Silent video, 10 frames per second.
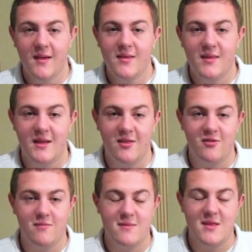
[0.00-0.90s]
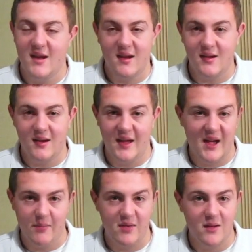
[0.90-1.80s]
That's not going to
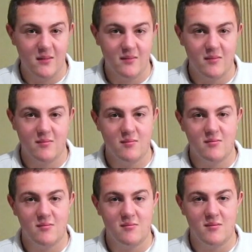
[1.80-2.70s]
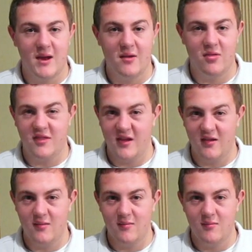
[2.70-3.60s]
happen. I don't
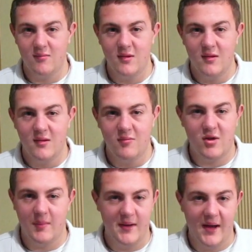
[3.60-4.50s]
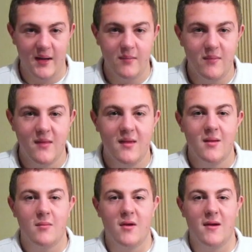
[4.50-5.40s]
think. Probably not.
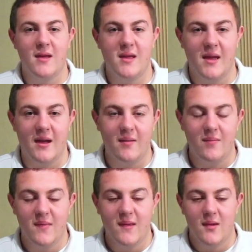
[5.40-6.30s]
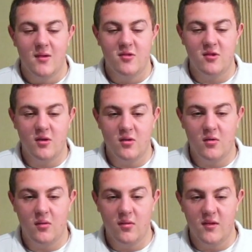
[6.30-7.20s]
But yeah.
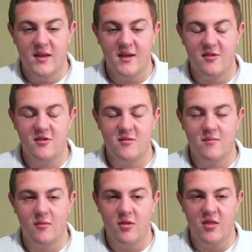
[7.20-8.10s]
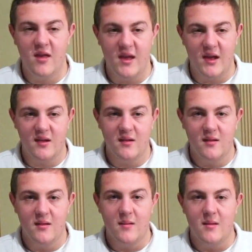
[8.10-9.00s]
So the next thing
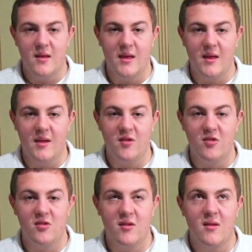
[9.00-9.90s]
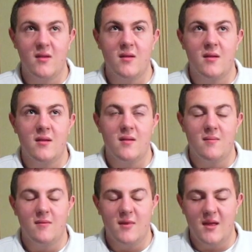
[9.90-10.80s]
is
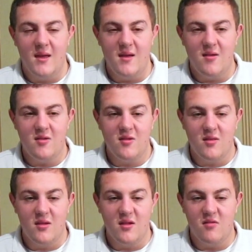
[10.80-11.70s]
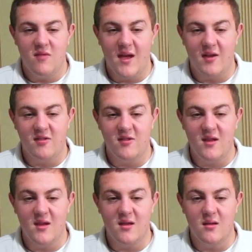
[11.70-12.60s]
this
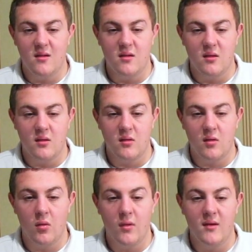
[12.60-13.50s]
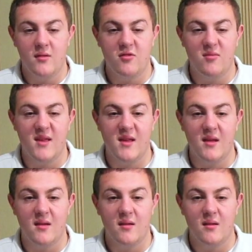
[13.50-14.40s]
vaccine going to be,